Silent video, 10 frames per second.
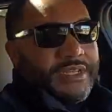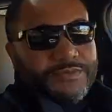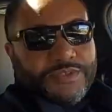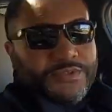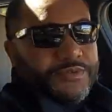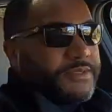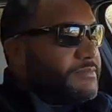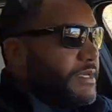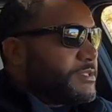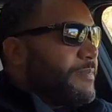That's what you would
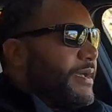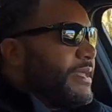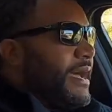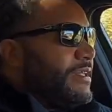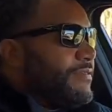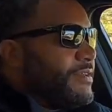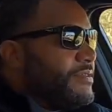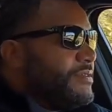expect out of it.